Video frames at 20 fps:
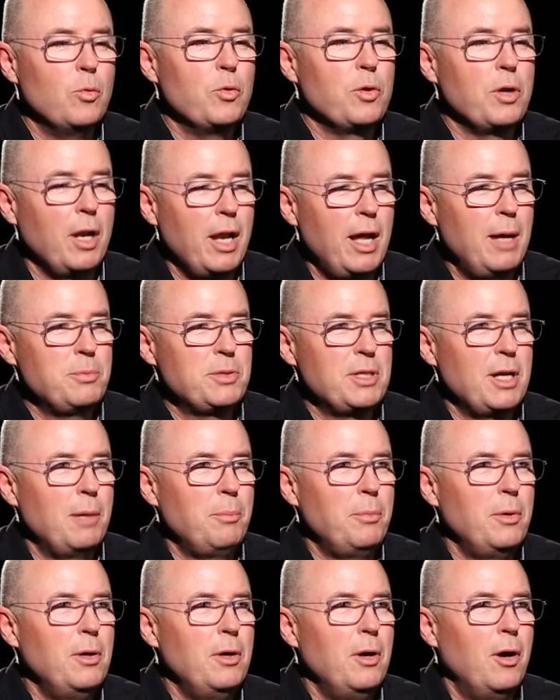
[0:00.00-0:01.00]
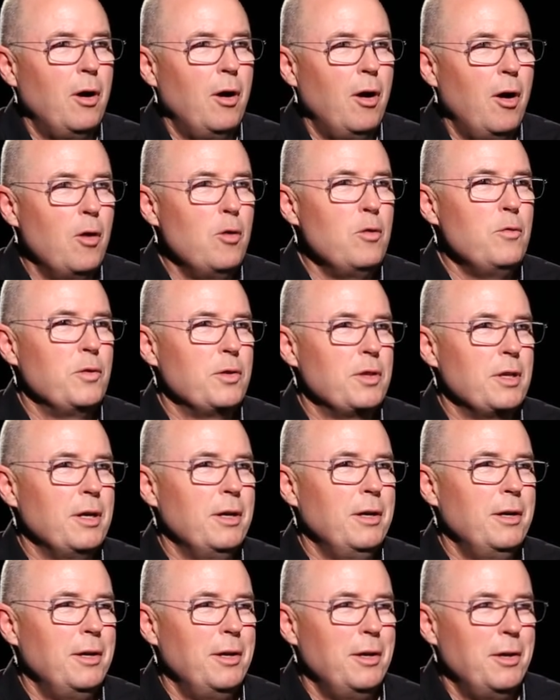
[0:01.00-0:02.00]
water laps up over
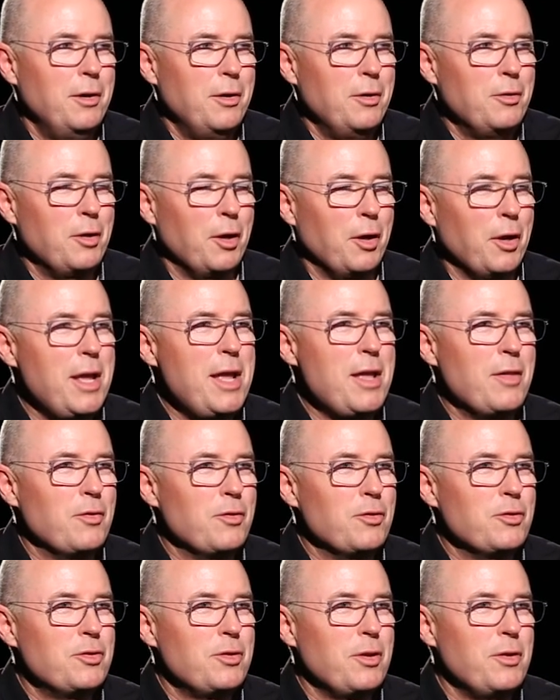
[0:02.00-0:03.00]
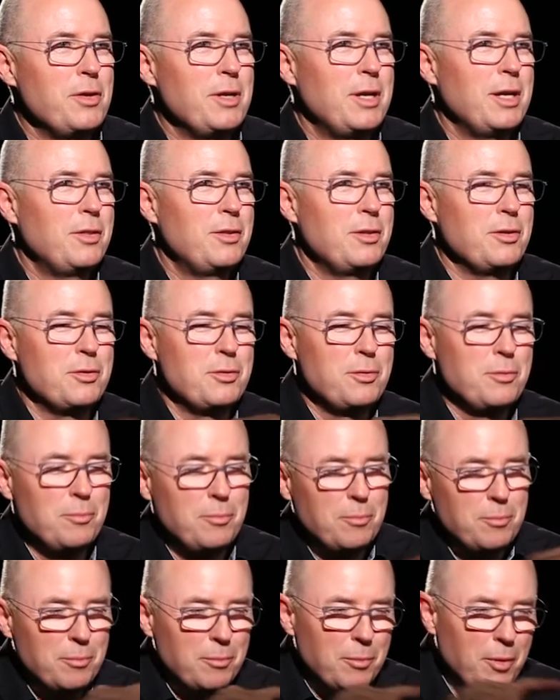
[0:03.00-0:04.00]
the lens, so you get this
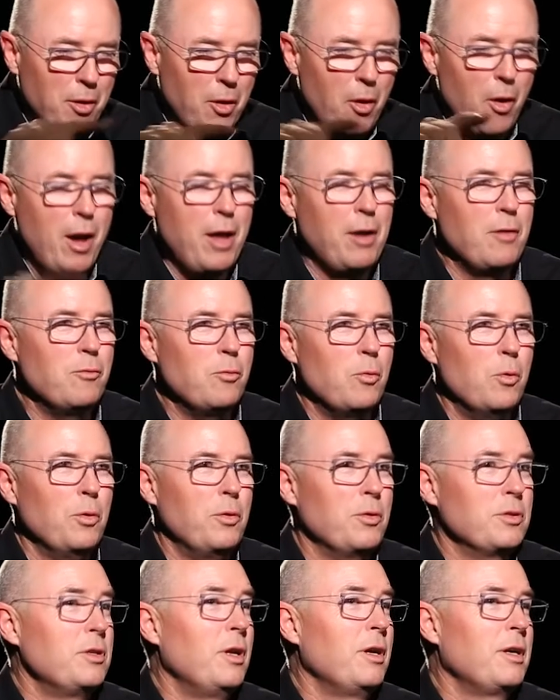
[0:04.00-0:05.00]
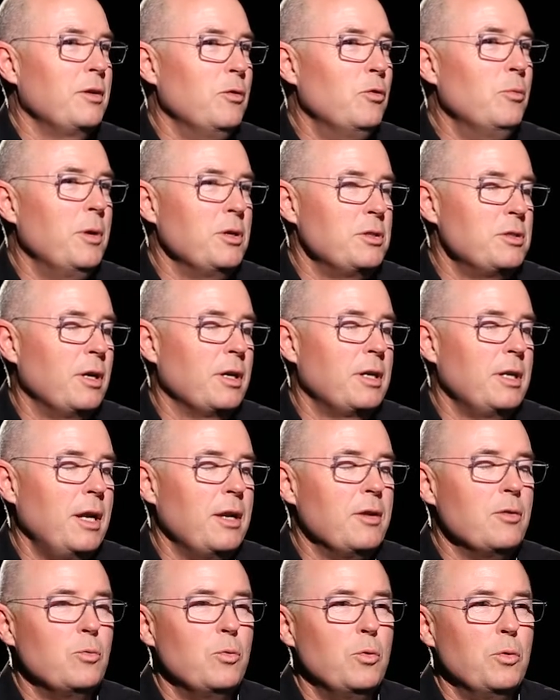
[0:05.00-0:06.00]
line of water. It's like almost like an
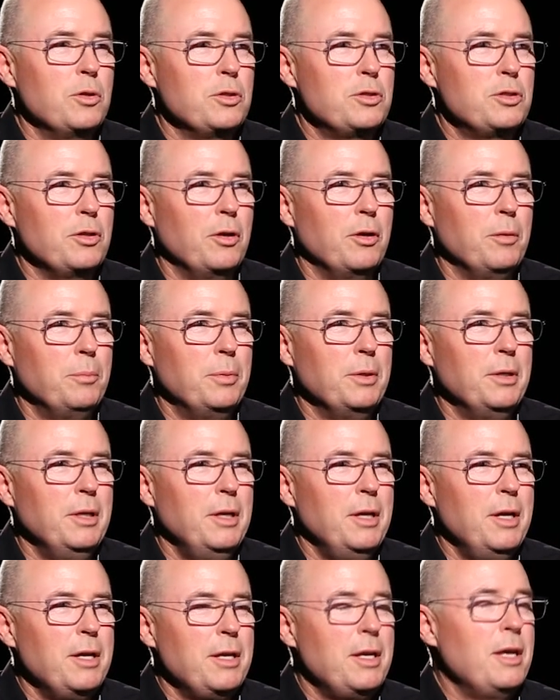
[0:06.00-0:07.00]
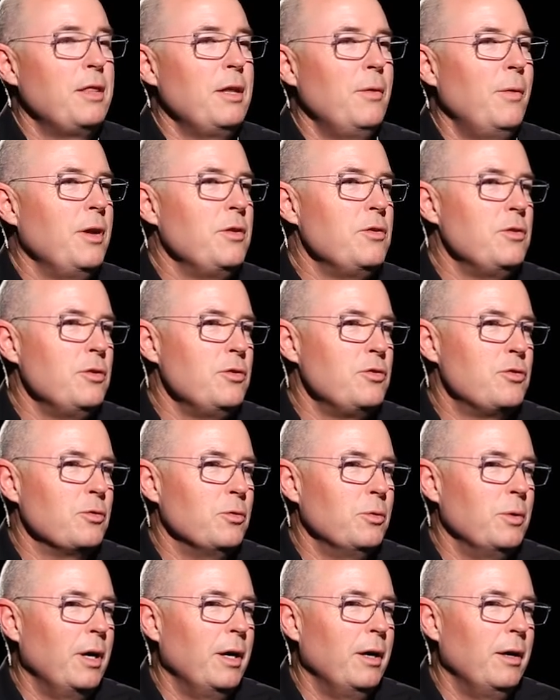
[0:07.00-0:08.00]
underwater shot. But yeah, they're
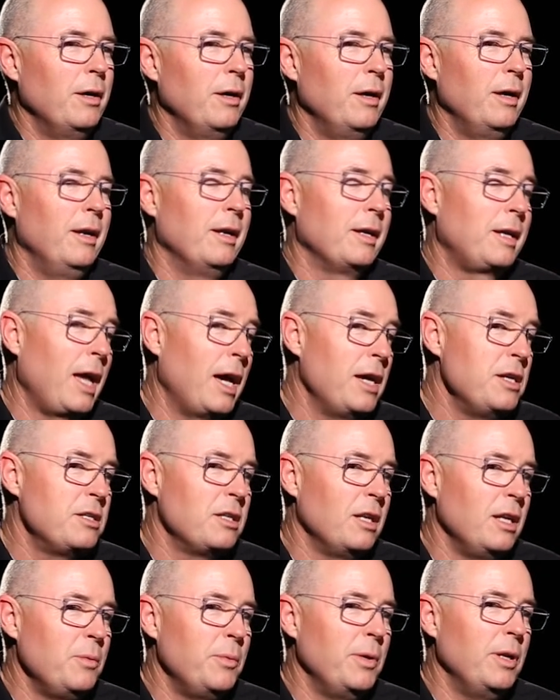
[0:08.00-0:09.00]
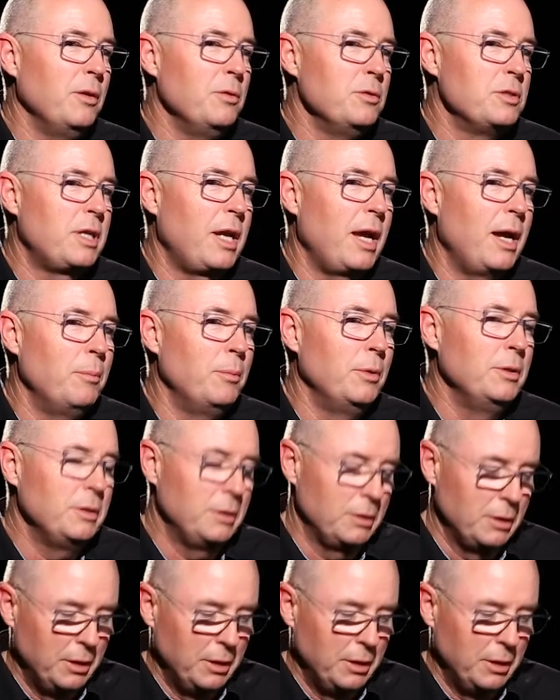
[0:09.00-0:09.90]
unusual. And occasionally we lose cameras.